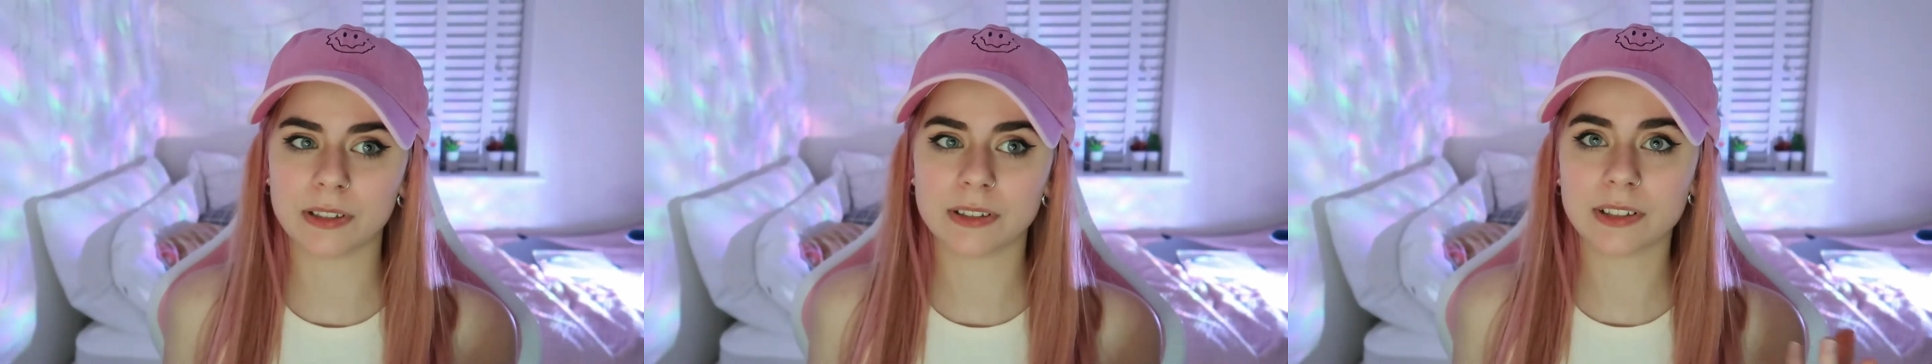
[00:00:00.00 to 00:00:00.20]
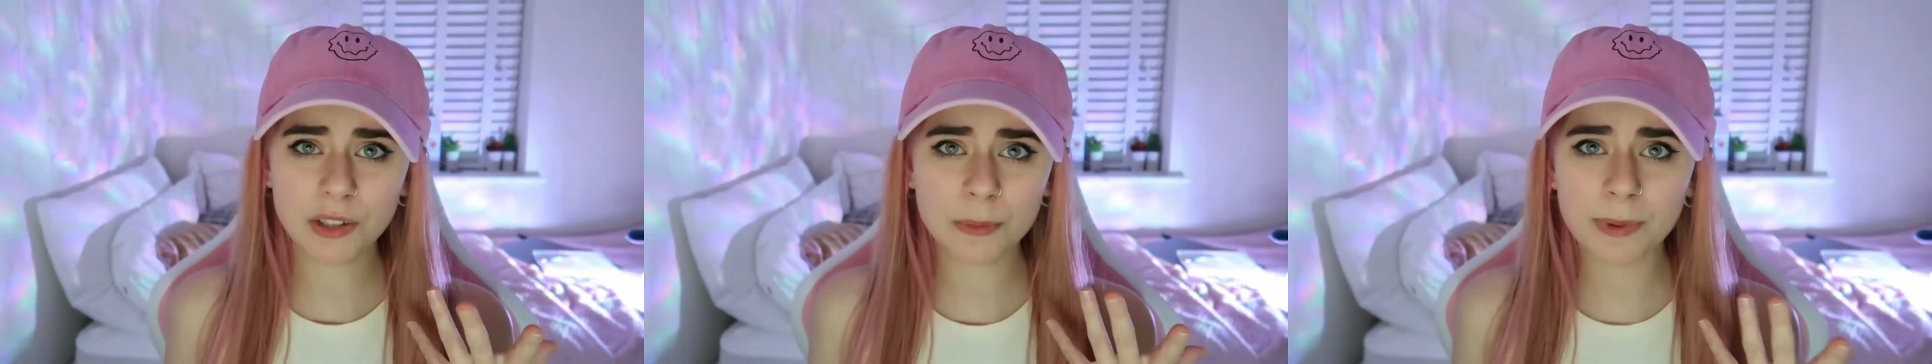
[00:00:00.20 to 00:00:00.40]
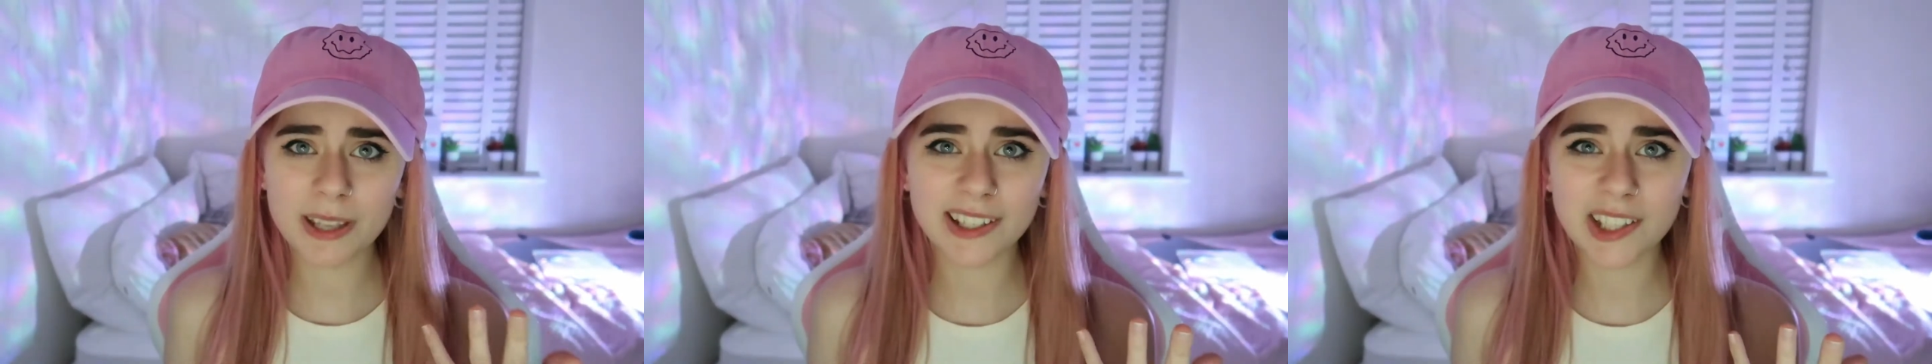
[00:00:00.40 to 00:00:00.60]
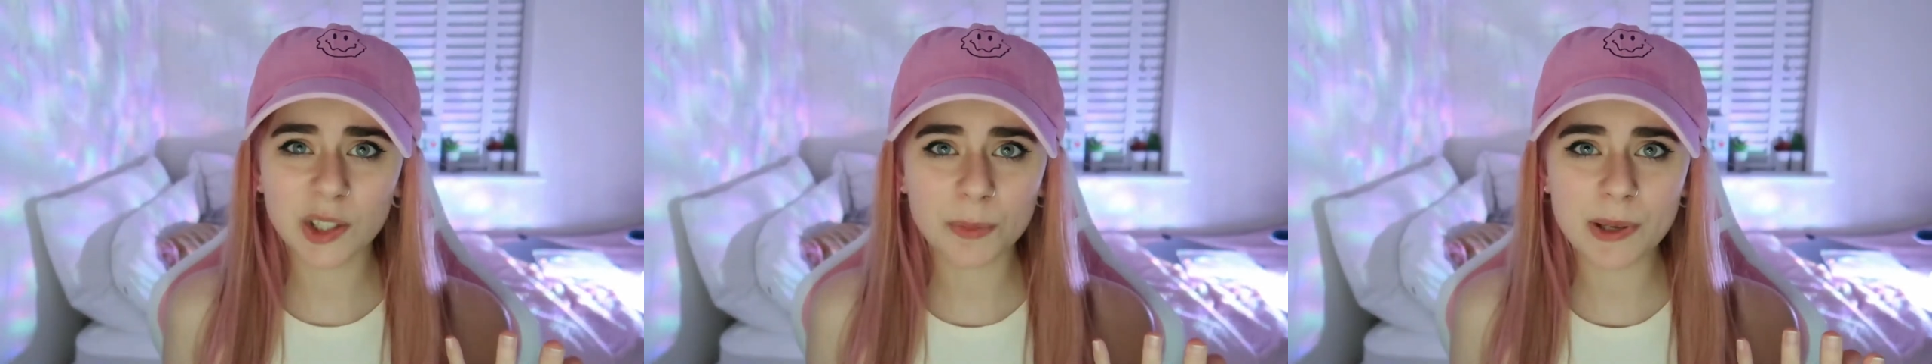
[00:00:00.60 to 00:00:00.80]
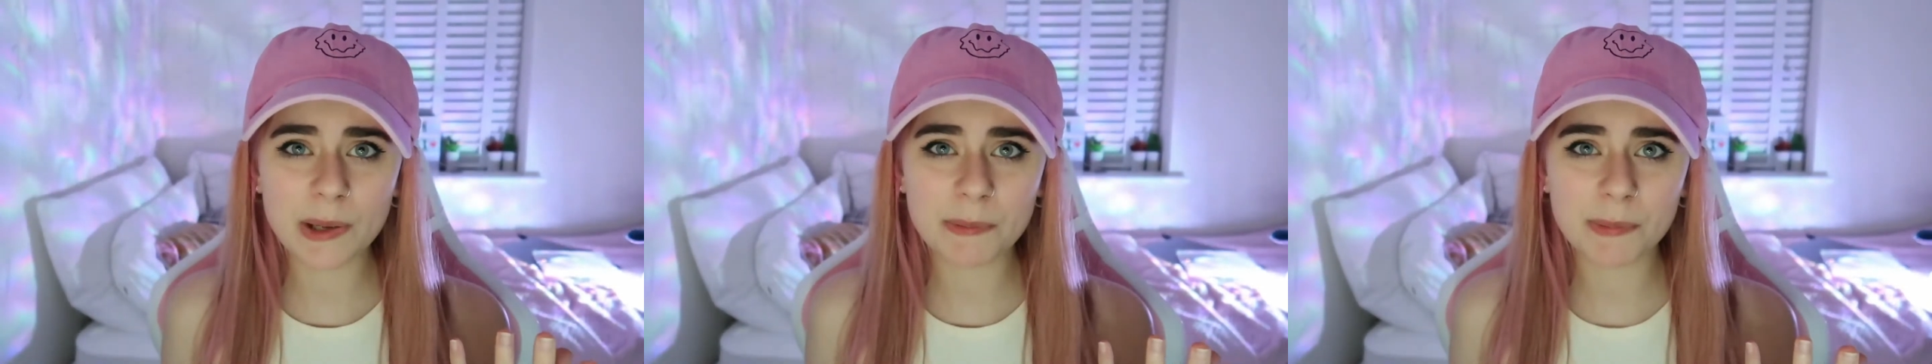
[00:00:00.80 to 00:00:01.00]
It took me a
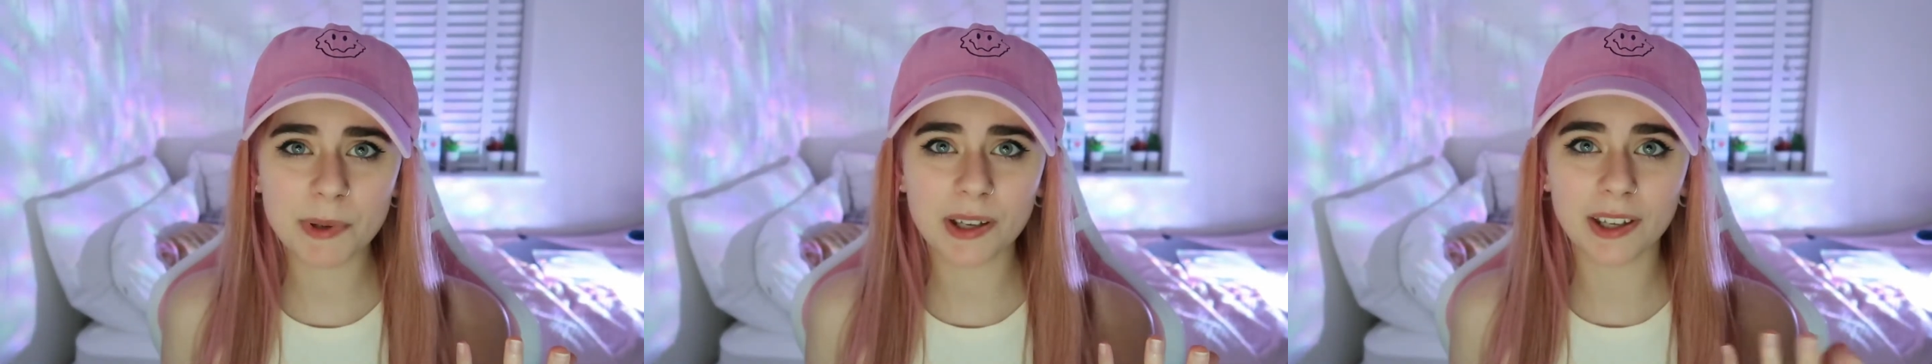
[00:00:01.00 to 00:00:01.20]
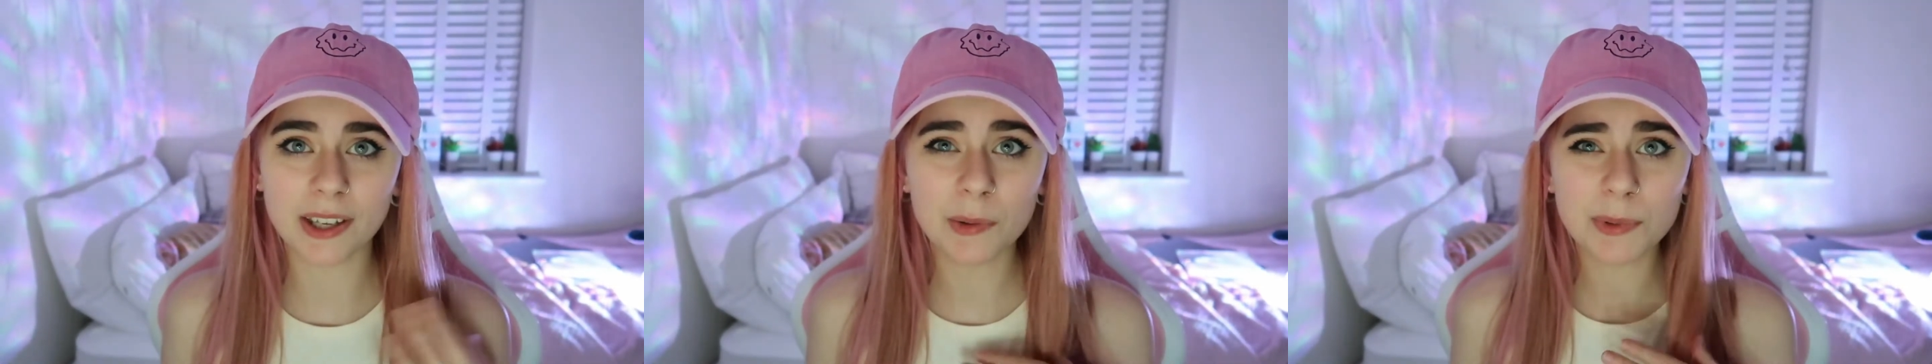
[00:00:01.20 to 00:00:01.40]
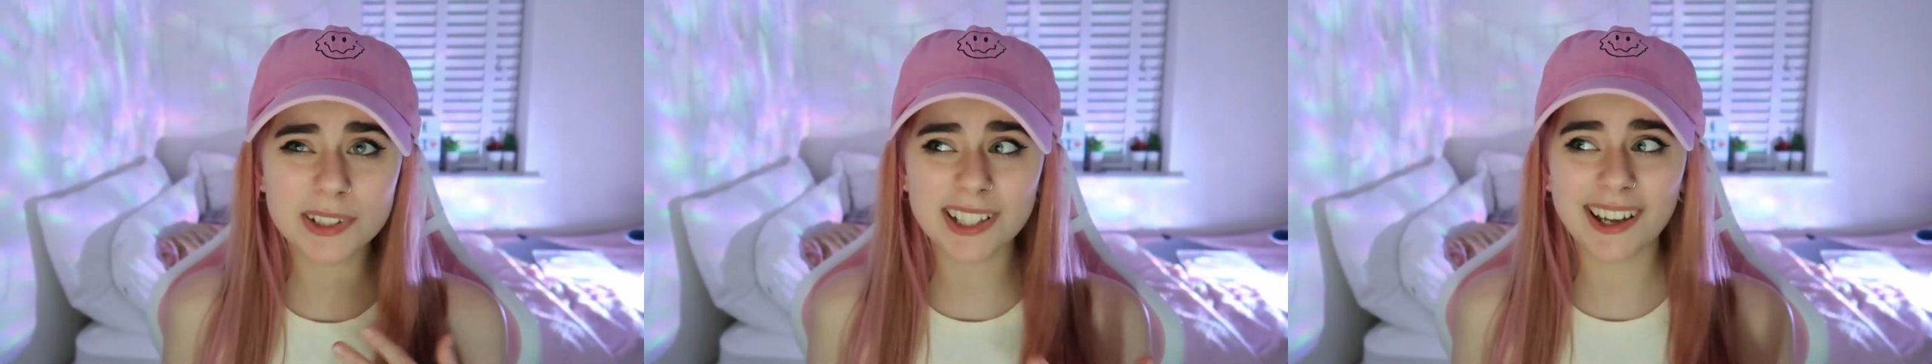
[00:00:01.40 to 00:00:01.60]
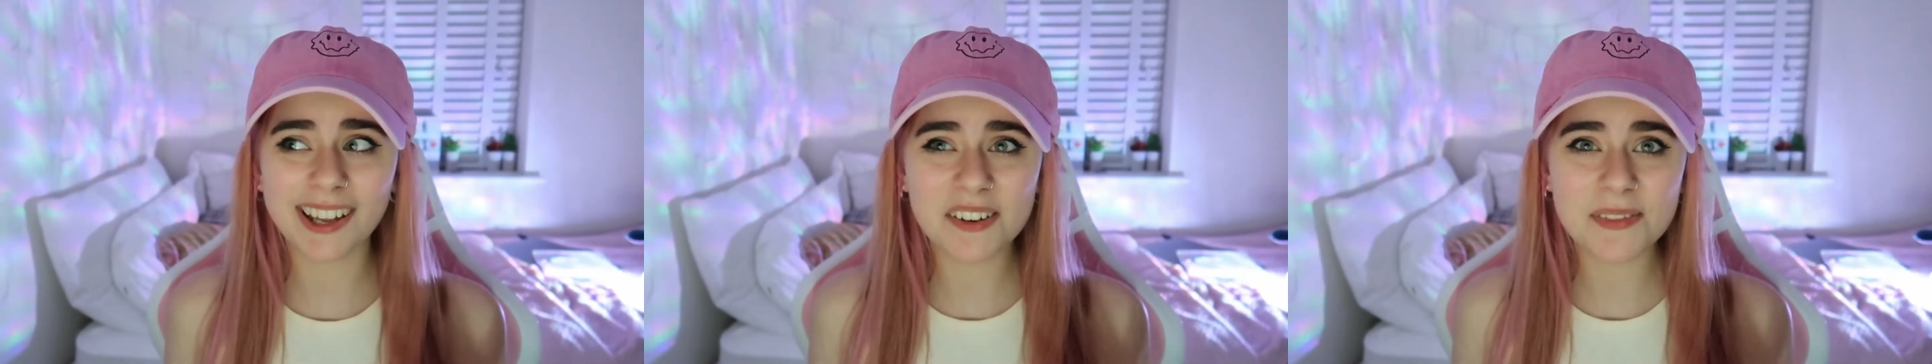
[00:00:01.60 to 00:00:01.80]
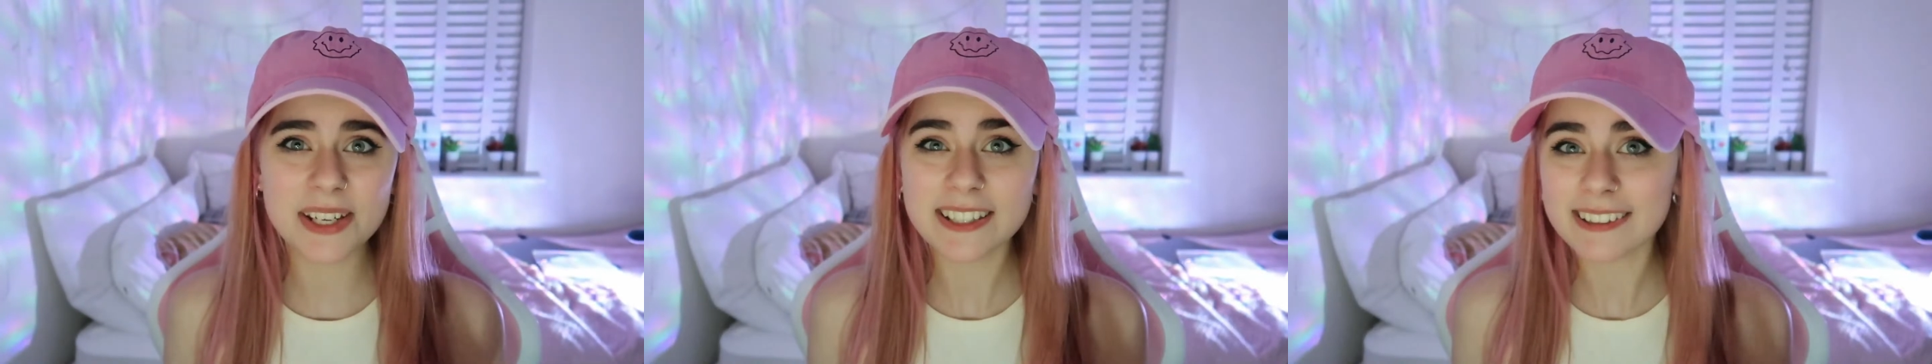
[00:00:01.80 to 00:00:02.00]
little bit, but it was
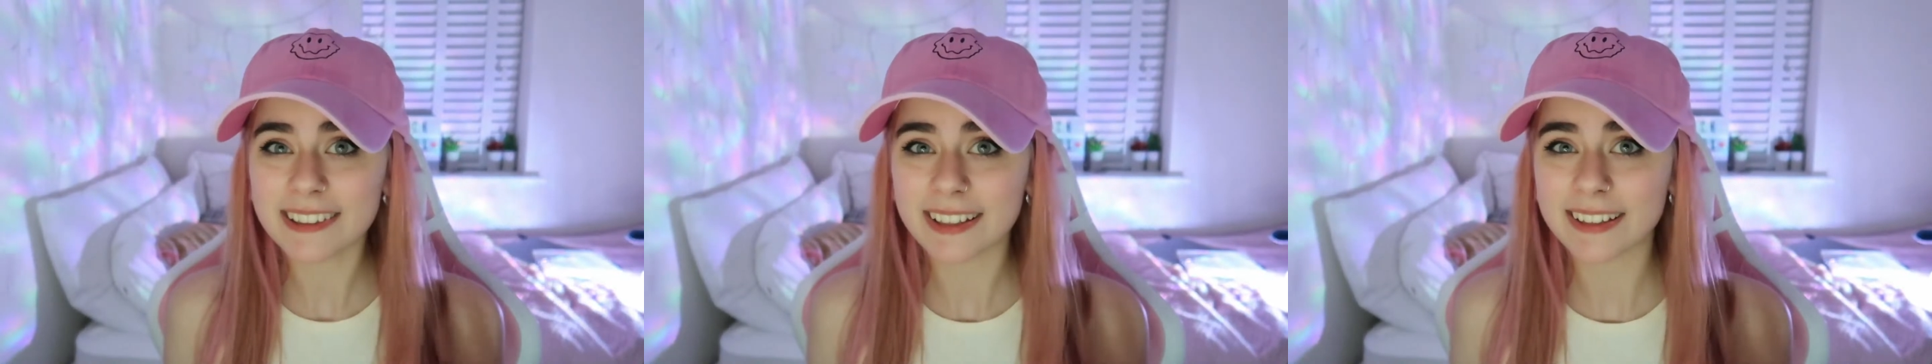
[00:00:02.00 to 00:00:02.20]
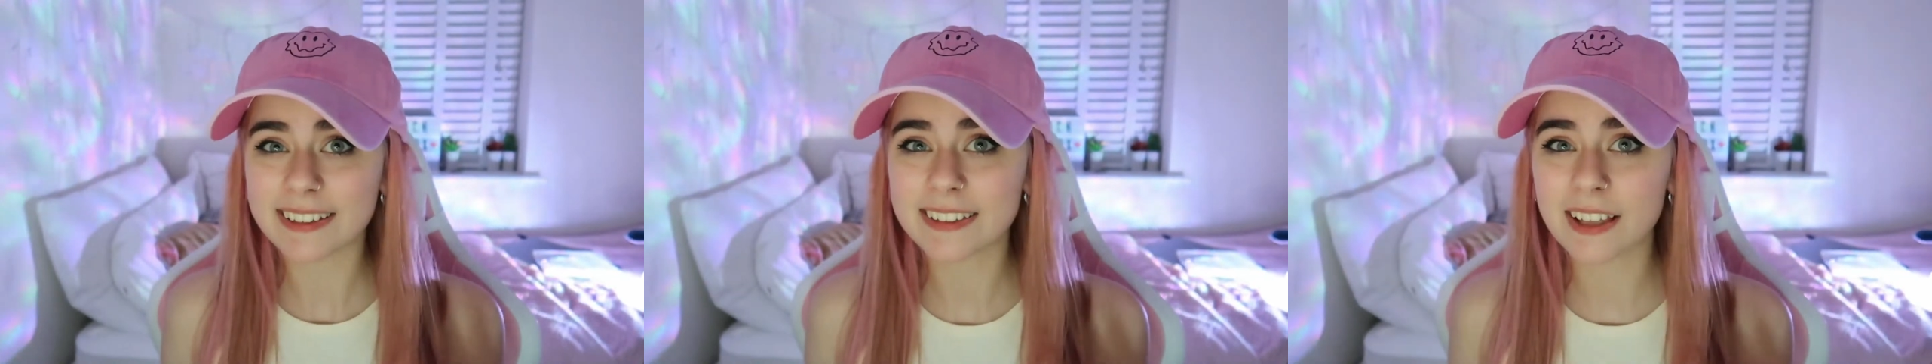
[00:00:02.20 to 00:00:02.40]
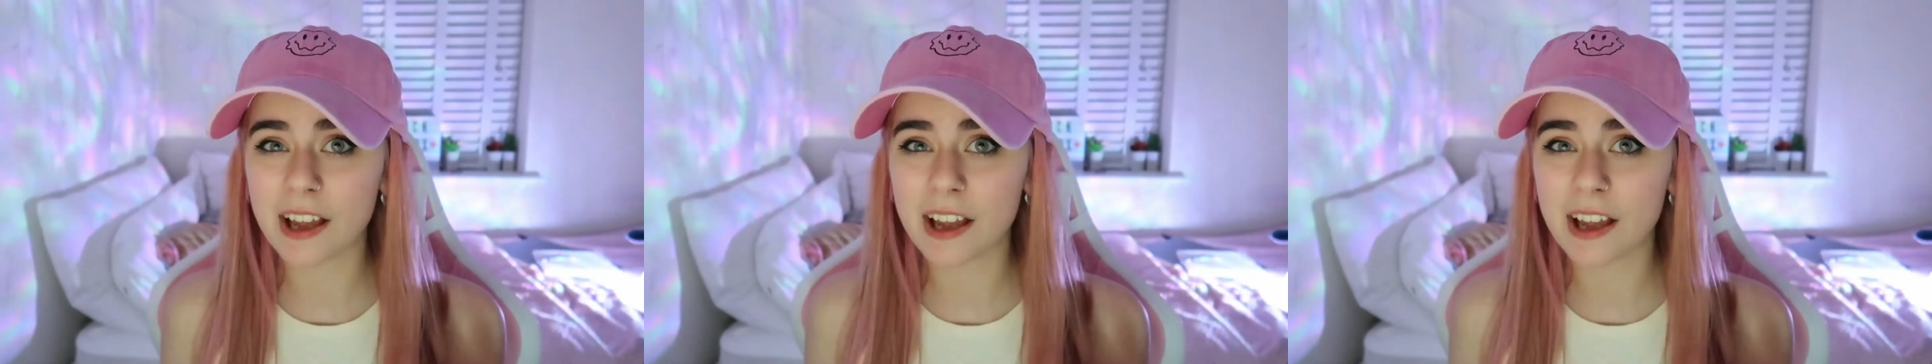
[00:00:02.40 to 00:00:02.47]
kind of easy.